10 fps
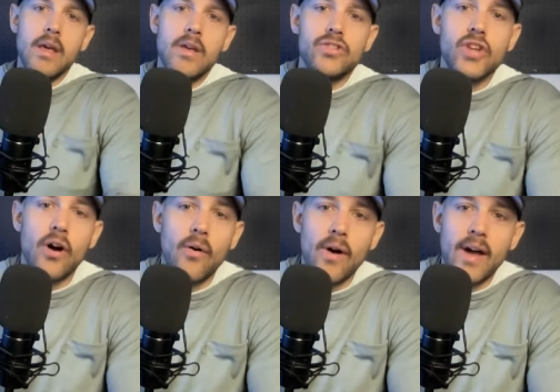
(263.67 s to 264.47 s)

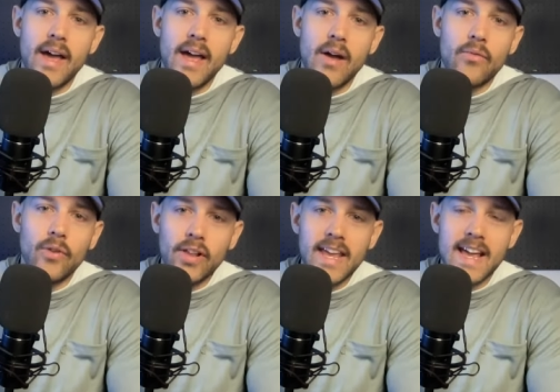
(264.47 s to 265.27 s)
so
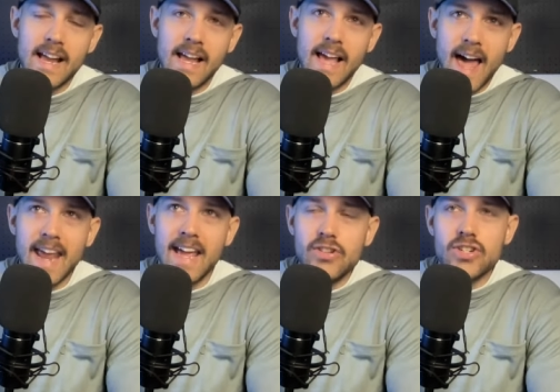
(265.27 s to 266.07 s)
really kind of
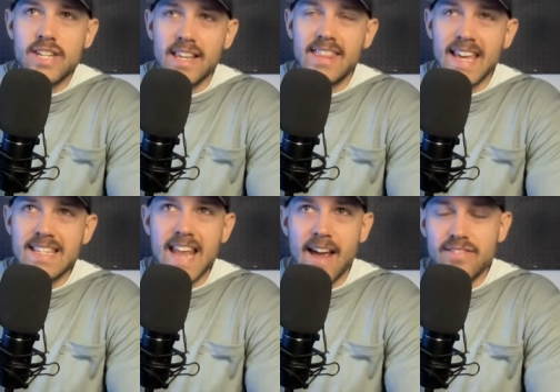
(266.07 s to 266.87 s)
interesting things
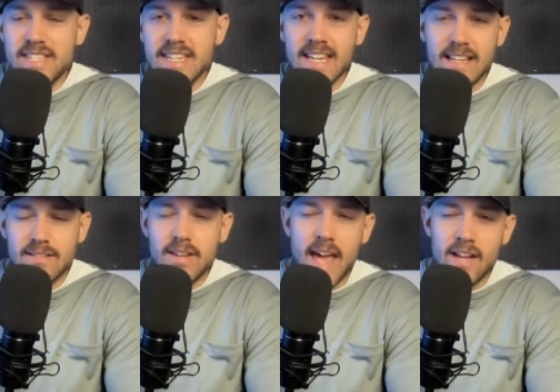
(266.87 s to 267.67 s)
that i've seen
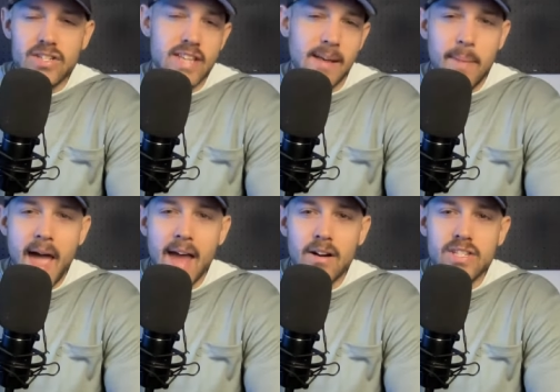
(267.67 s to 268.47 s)
yeah just like
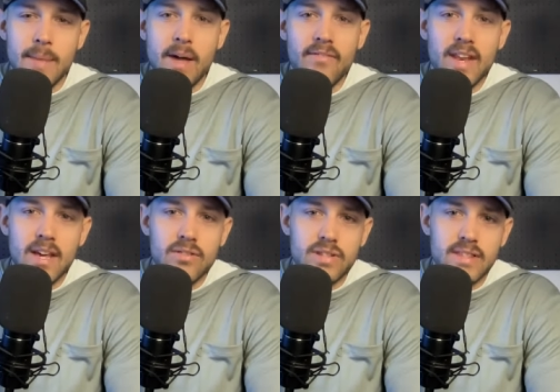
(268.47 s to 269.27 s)
patterns on my
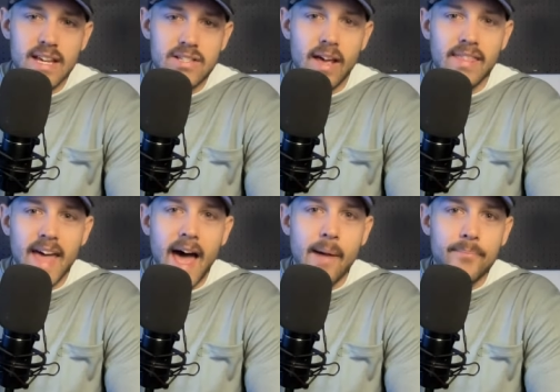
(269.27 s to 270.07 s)
videos and things like
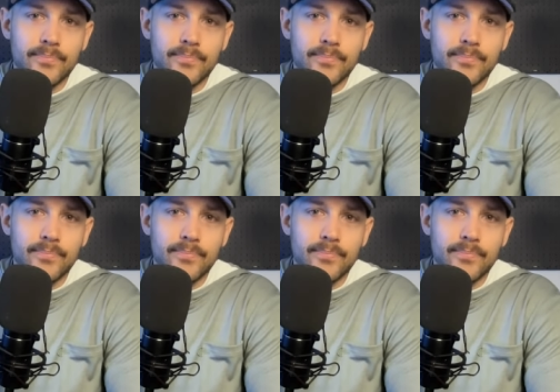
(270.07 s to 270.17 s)
that